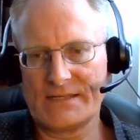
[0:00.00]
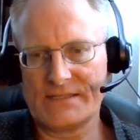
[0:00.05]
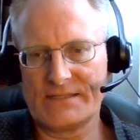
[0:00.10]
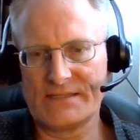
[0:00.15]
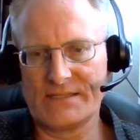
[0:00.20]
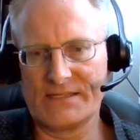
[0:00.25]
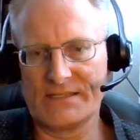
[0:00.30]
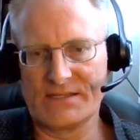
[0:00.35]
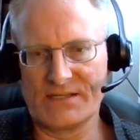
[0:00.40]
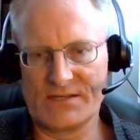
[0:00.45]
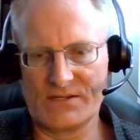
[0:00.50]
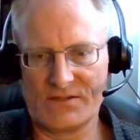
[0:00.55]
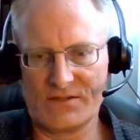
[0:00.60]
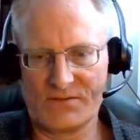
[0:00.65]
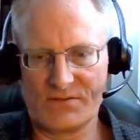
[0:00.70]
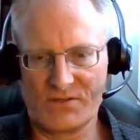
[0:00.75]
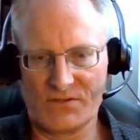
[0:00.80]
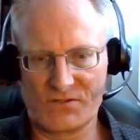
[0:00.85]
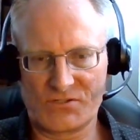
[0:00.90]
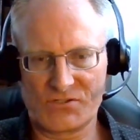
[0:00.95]

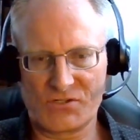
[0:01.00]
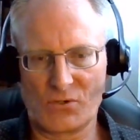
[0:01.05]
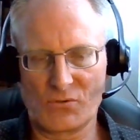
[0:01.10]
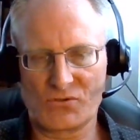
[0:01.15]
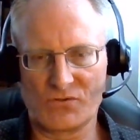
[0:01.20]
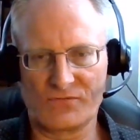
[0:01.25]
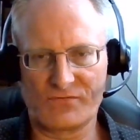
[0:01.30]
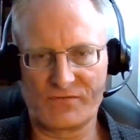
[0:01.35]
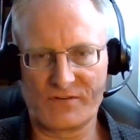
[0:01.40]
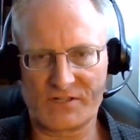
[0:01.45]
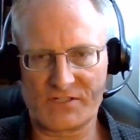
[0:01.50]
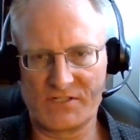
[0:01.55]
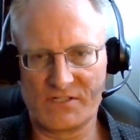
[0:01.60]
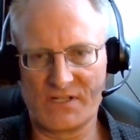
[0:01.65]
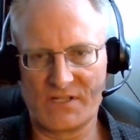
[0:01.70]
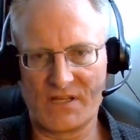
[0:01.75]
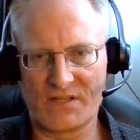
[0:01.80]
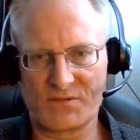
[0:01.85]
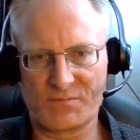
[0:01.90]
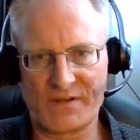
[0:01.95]
the social friction
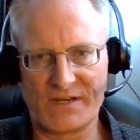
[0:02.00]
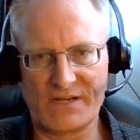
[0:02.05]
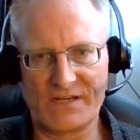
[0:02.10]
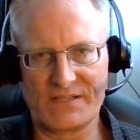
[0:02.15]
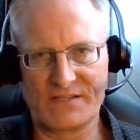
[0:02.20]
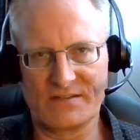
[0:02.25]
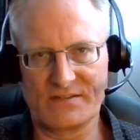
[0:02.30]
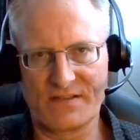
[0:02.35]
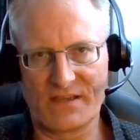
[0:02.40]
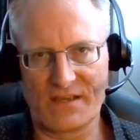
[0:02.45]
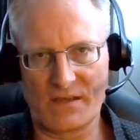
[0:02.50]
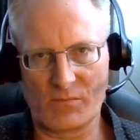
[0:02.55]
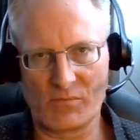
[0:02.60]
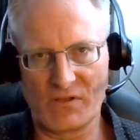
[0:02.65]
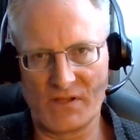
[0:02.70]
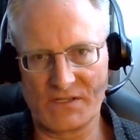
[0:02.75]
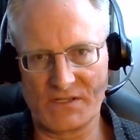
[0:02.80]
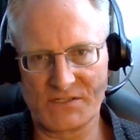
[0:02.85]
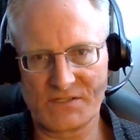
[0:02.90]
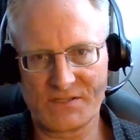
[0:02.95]
that's beginning to take
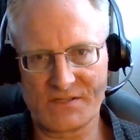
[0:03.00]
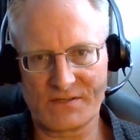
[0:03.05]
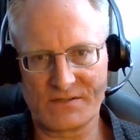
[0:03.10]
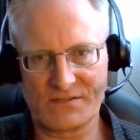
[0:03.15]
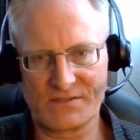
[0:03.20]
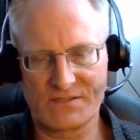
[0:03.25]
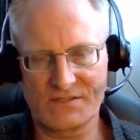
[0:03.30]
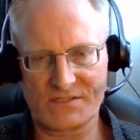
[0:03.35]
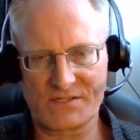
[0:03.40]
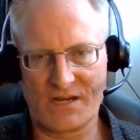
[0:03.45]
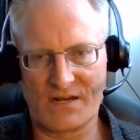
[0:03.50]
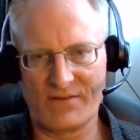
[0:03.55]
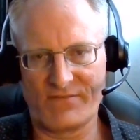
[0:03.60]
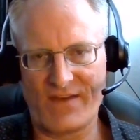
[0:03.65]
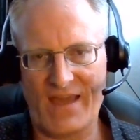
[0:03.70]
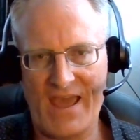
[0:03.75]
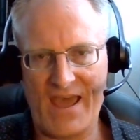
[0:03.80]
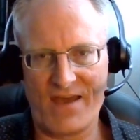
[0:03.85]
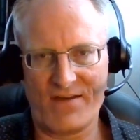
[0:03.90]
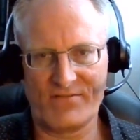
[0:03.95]
place, this kind of
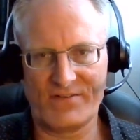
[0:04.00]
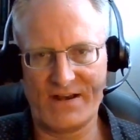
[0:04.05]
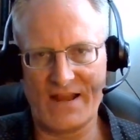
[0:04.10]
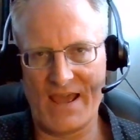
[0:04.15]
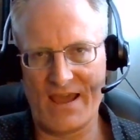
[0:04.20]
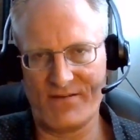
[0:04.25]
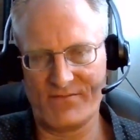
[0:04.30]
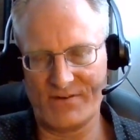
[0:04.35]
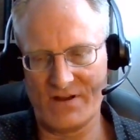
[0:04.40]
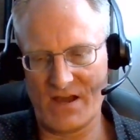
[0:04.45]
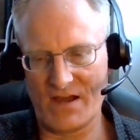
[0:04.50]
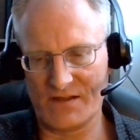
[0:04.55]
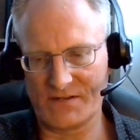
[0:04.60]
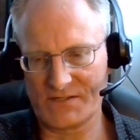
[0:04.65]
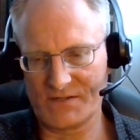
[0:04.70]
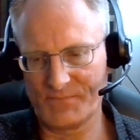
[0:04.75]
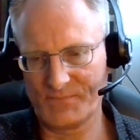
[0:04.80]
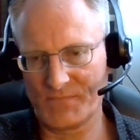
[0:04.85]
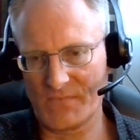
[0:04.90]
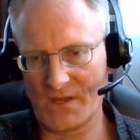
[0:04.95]
have and have not.
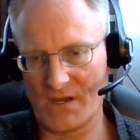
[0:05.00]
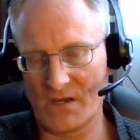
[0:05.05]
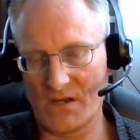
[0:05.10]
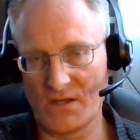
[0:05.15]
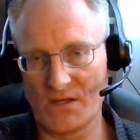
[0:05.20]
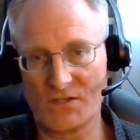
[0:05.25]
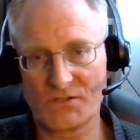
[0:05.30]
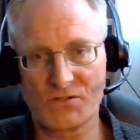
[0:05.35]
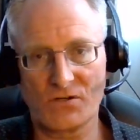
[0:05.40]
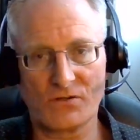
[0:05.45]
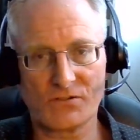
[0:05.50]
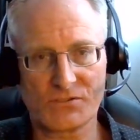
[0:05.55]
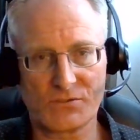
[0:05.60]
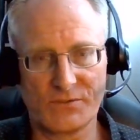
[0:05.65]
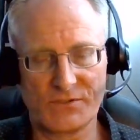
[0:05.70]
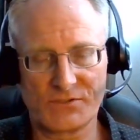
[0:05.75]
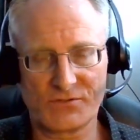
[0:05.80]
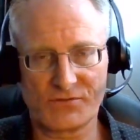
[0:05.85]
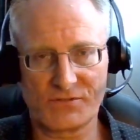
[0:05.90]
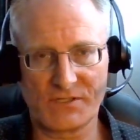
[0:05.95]
It's also
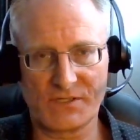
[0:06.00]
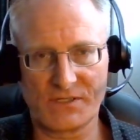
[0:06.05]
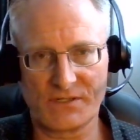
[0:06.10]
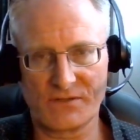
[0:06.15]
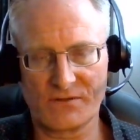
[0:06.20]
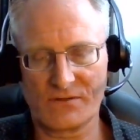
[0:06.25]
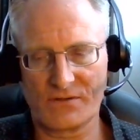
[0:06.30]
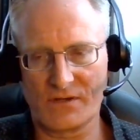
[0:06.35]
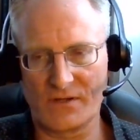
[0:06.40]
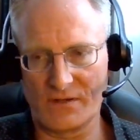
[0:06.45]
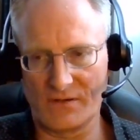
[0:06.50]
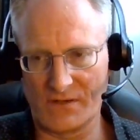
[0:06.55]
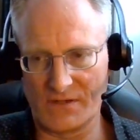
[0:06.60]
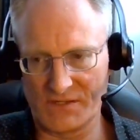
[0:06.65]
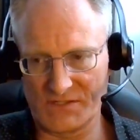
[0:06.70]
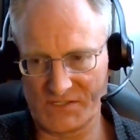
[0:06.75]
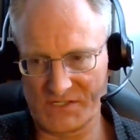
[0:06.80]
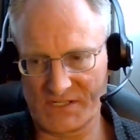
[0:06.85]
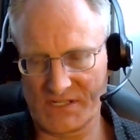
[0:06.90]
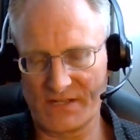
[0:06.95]
interesting
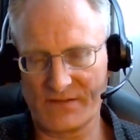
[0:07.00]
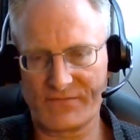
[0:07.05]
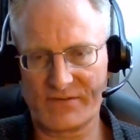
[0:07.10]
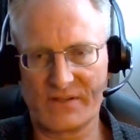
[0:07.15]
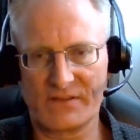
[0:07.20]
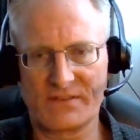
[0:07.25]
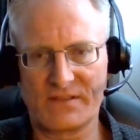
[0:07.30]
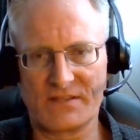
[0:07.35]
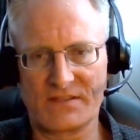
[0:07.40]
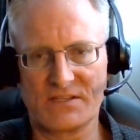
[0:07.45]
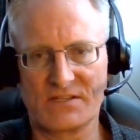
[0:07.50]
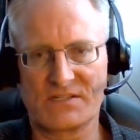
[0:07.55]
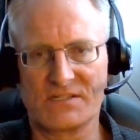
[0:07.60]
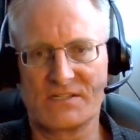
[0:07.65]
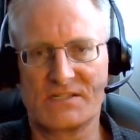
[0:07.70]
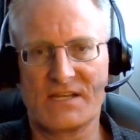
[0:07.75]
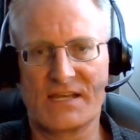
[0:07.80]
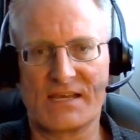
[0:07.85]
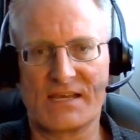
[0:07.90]
and significant that this is